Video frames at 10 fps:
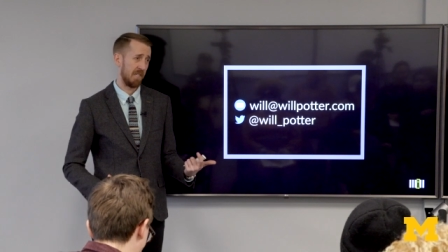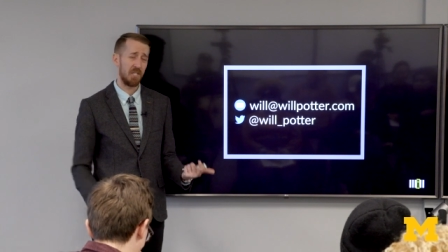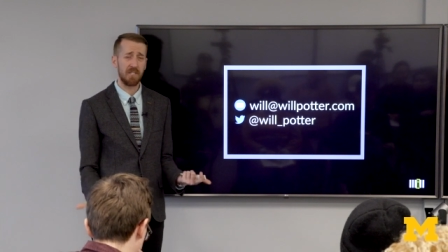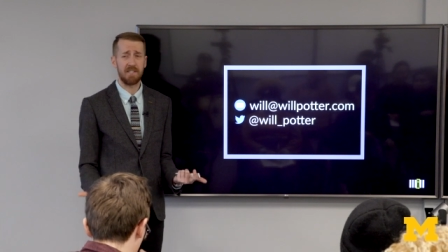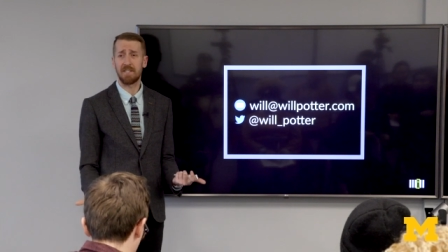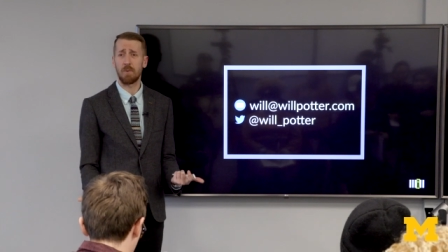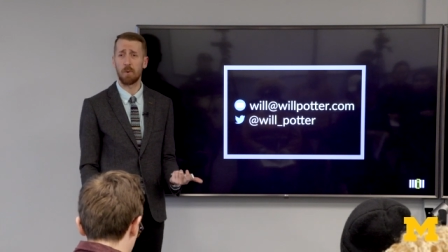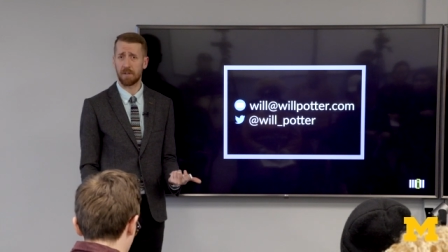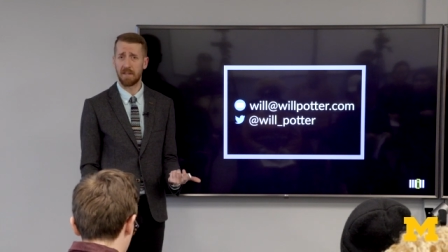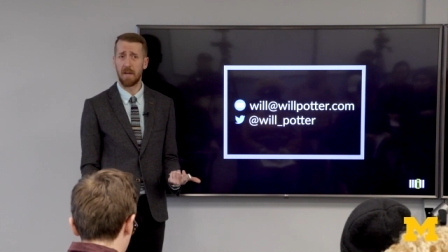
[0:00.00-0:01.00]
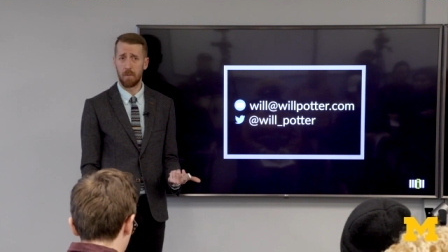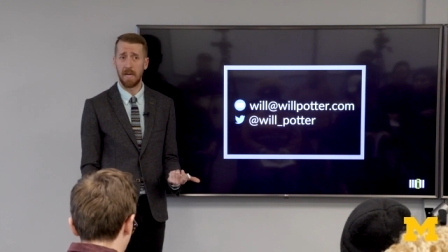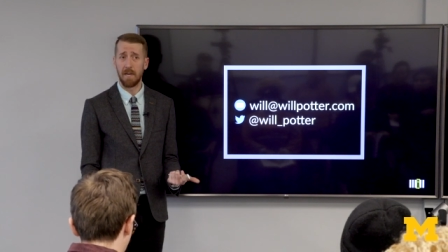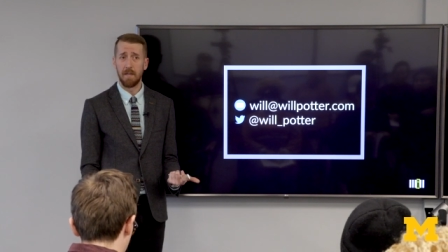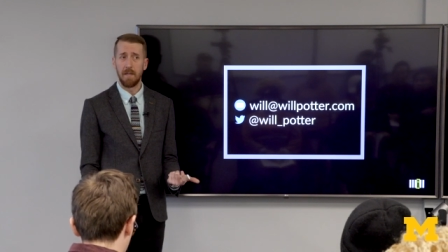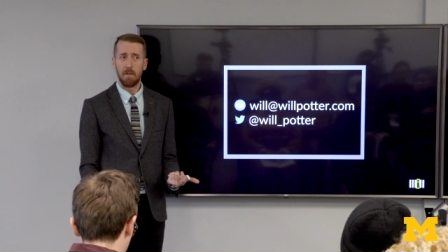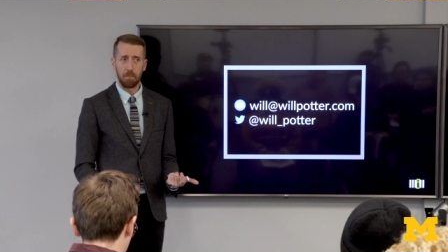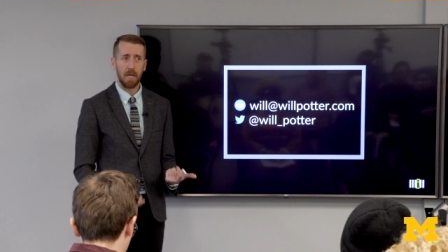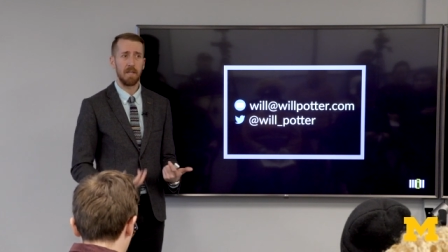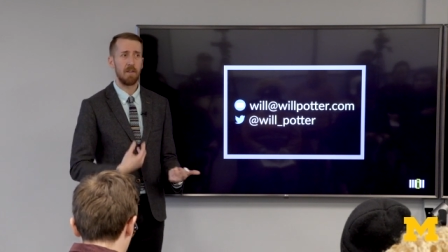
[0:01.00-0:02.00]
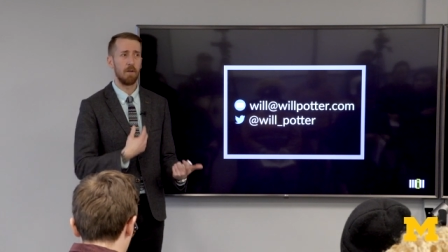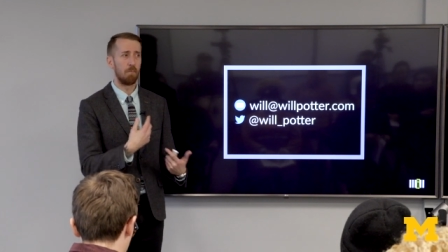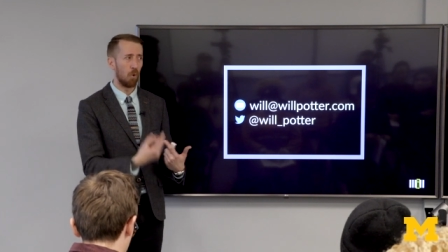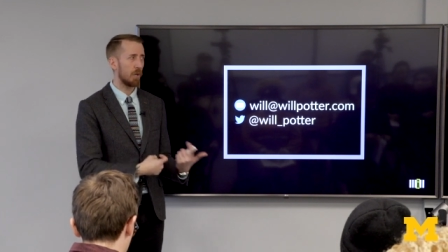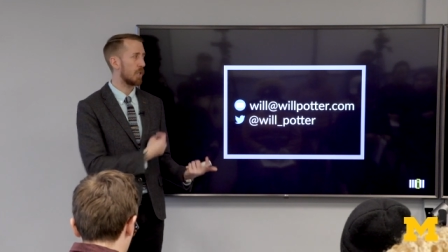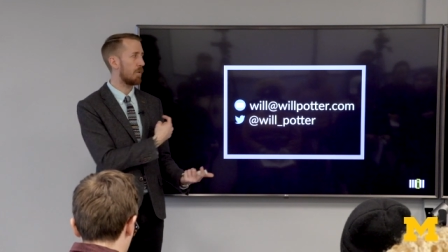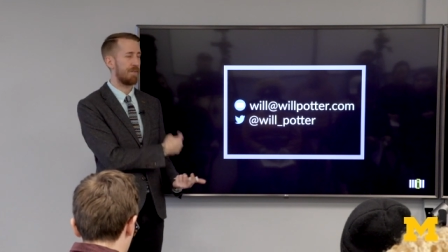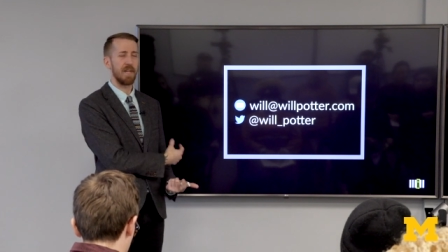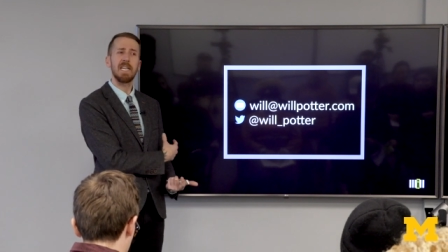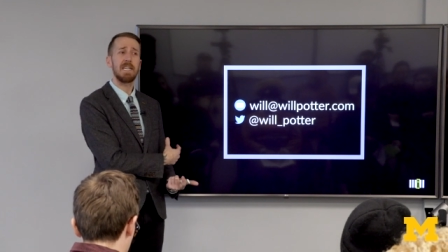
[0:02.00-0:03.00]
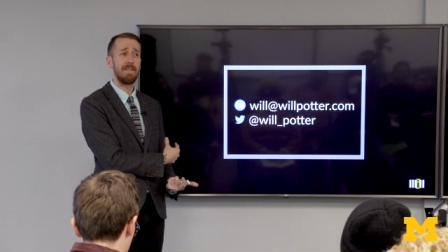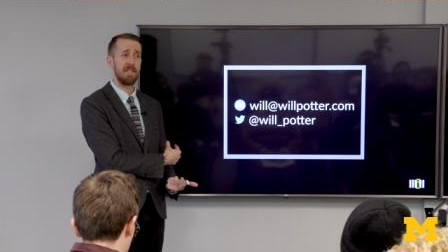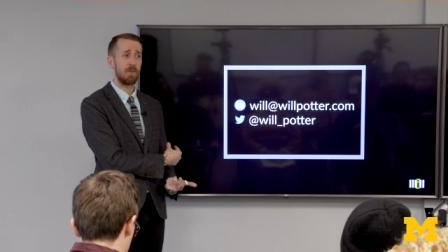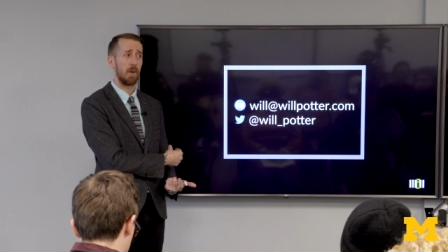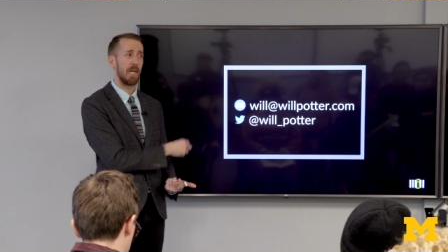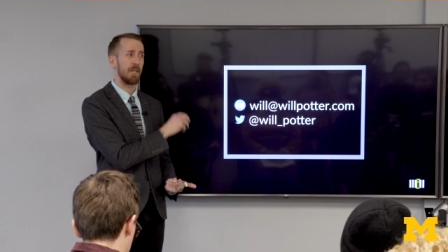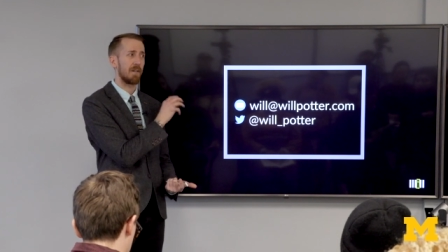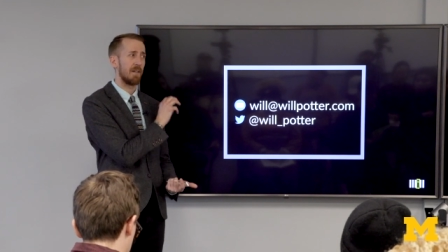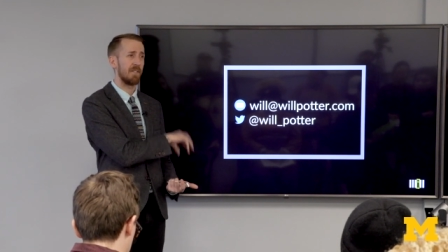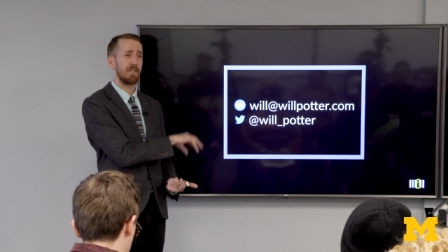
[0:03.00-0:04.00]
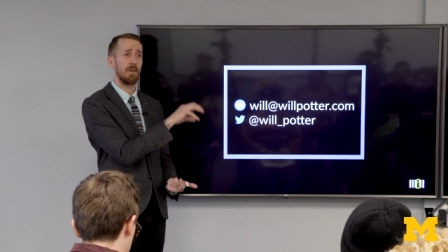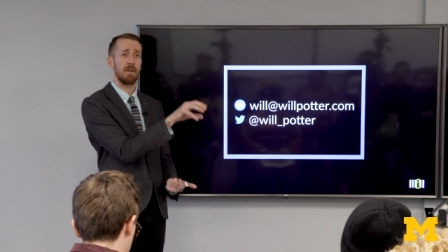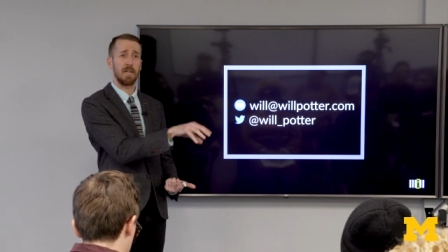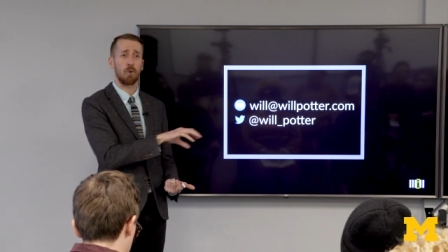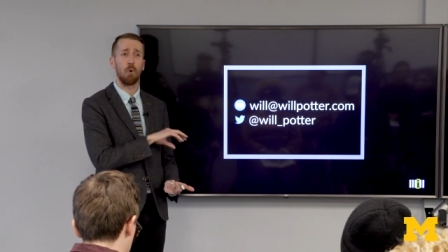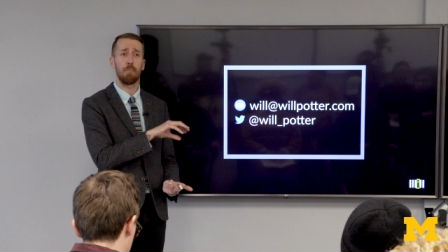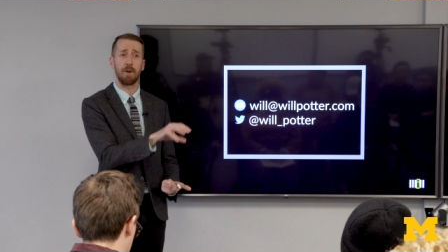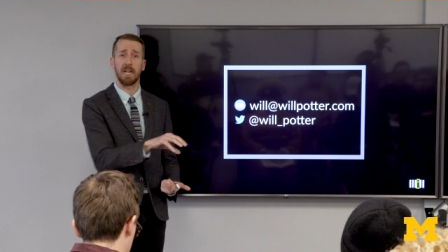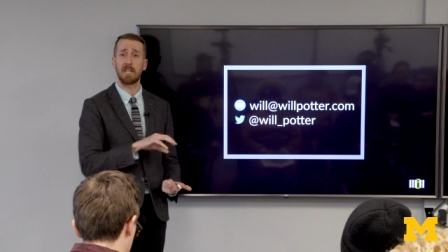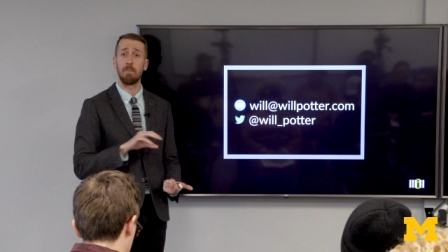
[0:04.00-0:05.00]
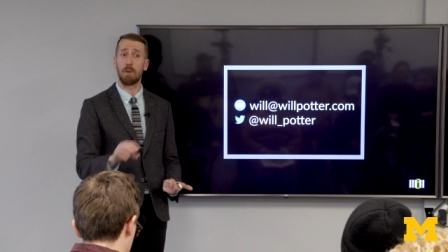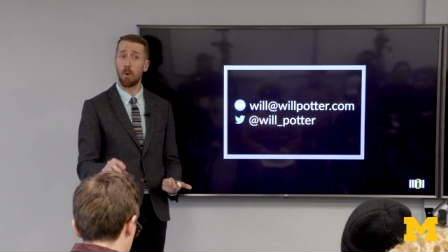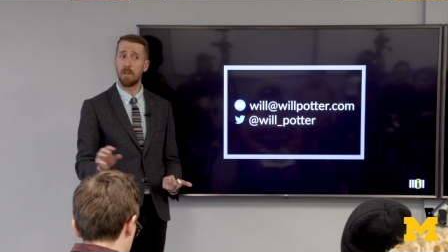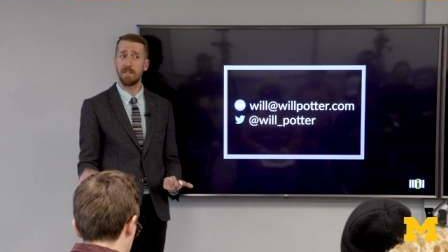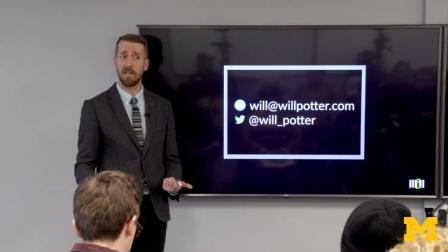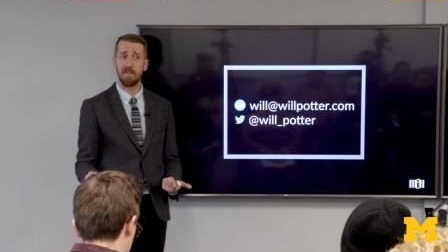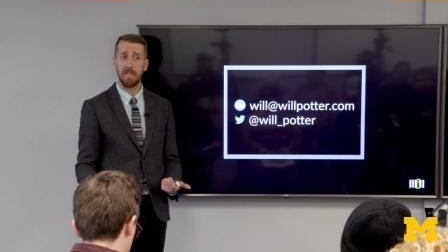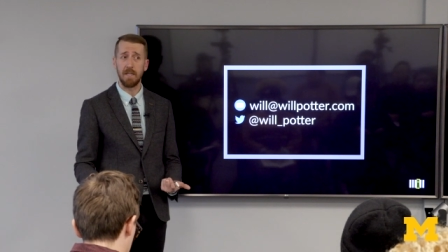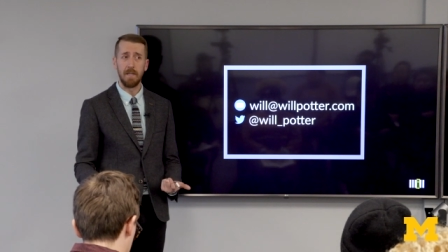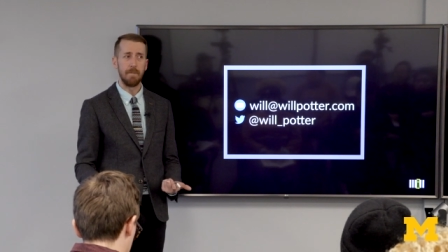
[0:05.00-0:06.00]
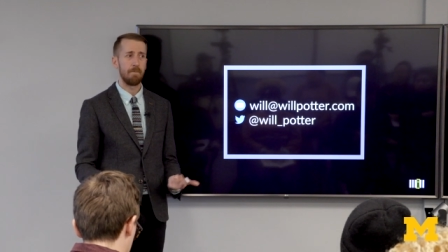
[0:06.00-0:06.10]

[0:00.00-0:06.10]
It just doesn't work that way. But the more you think in this way, you can start incorporating components of it,